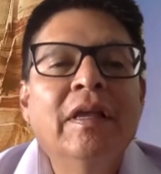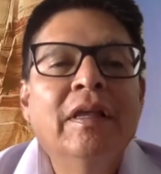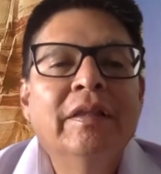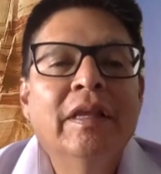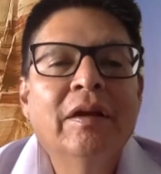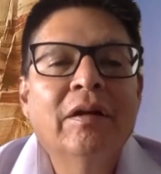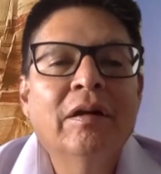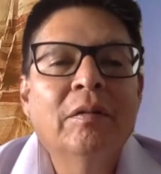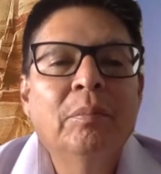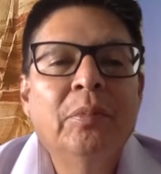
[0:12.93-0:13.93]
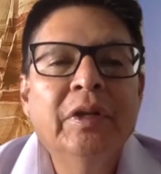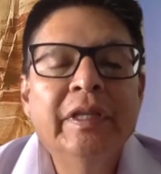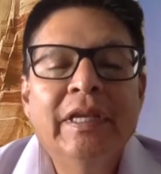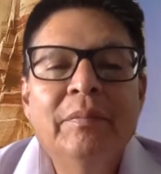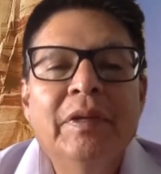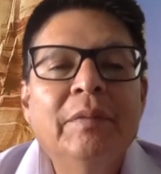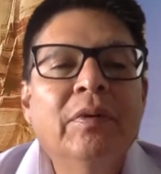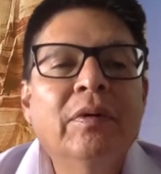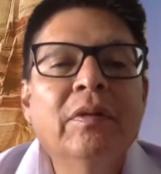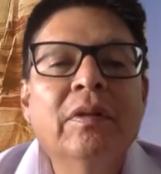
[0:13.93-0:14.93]
They are brilliant
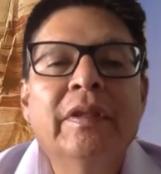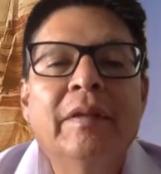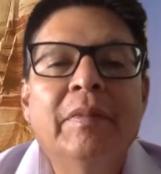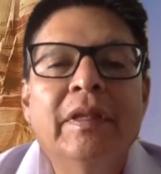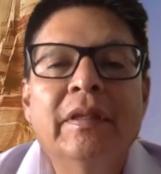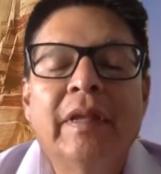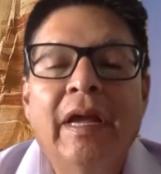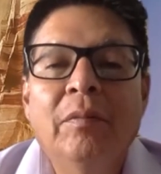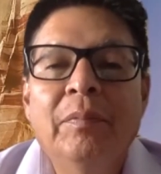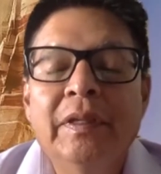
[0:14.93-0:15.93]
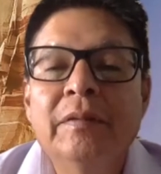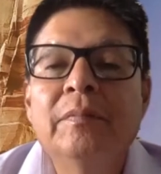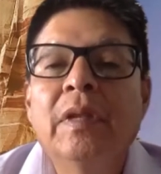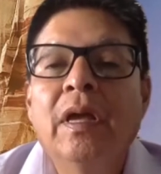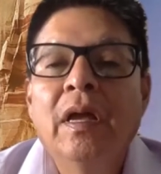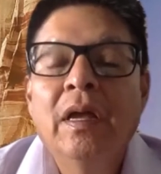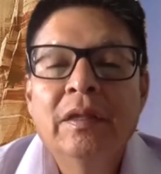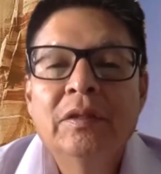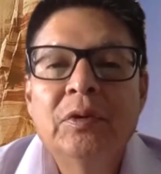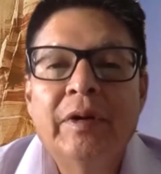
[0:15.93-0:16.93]
people. They've been helping
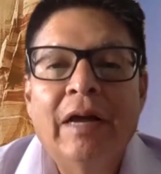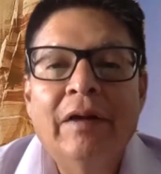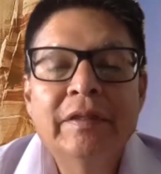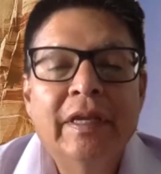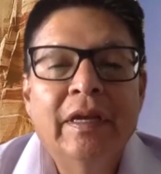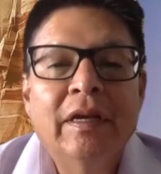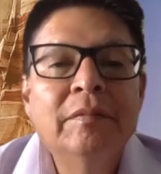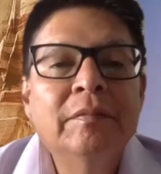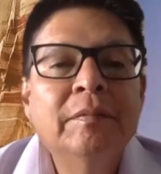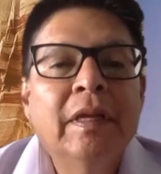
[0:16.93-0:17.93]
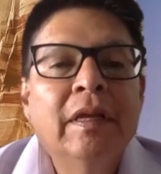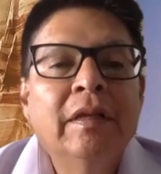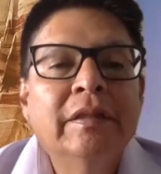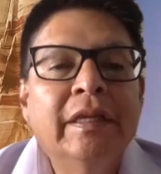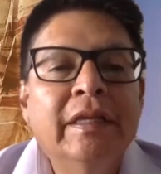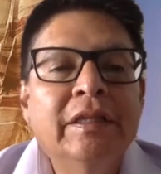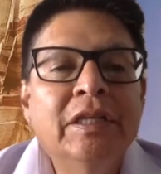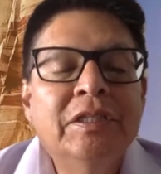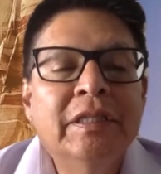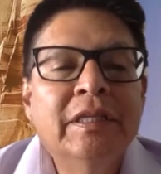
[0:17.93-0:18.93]
throughout the
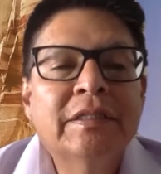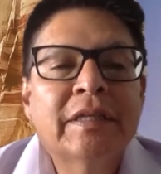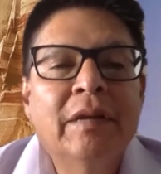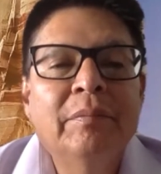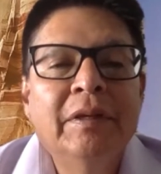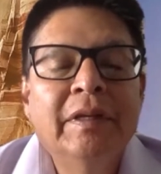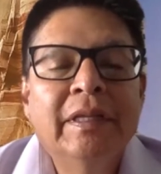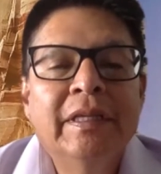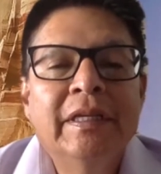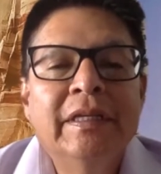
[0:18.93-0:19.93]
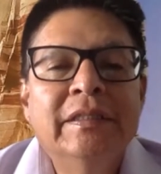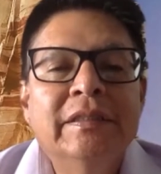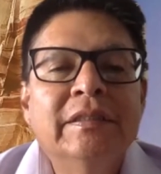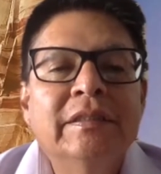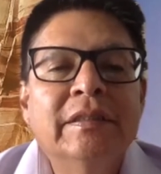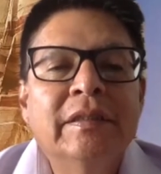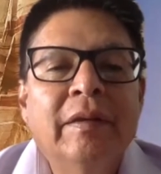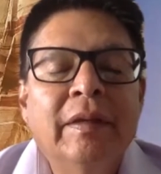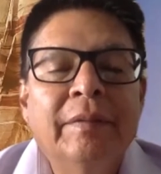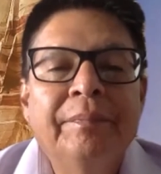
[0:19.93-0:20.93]
indigenous communities.
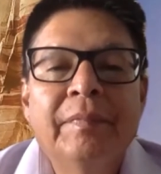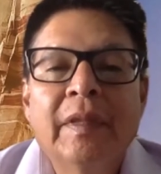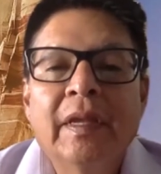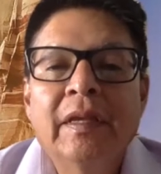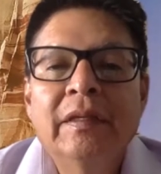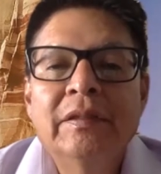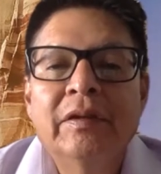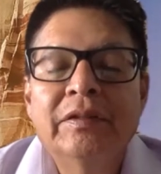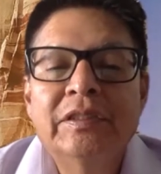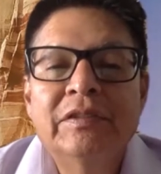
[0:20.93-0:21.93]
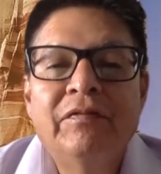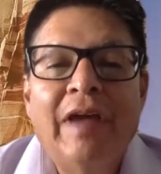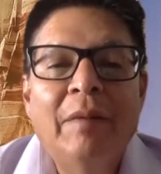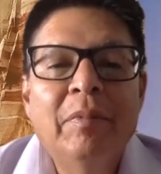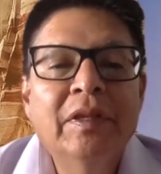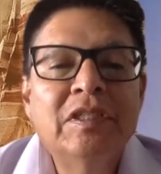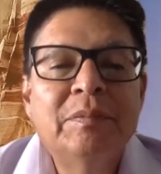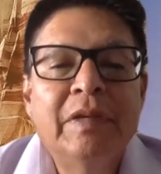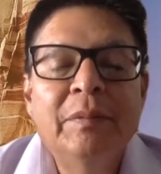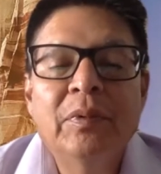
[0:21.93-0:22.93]
They're just fabulous
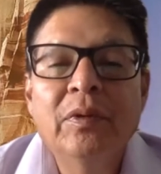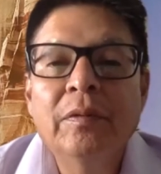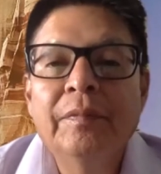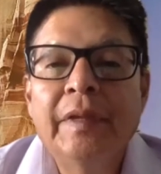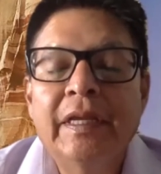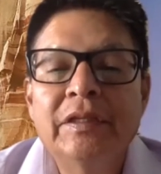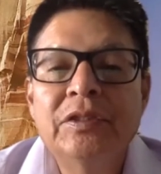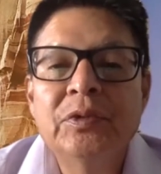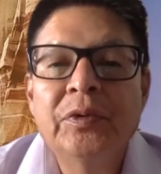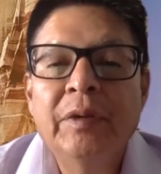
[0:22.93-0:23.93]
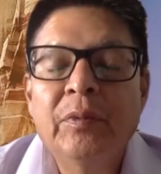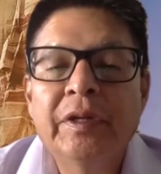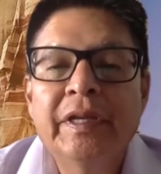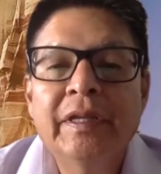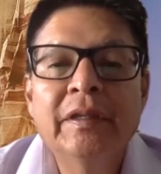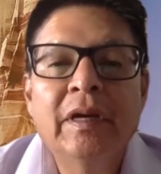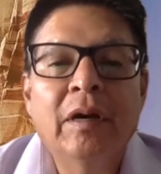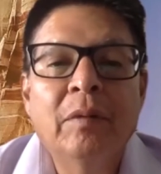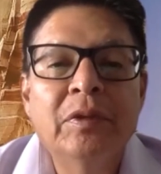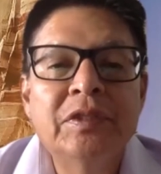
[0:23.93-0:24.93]
people. They enjoy working
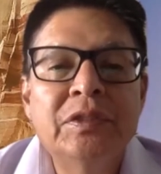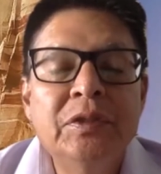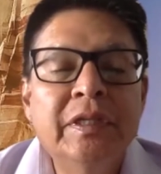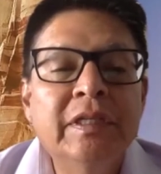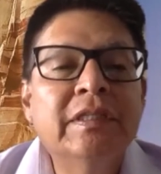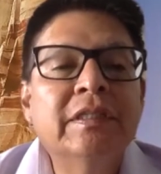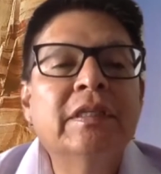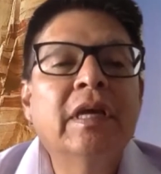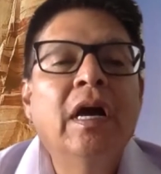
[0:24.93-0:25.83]
with students.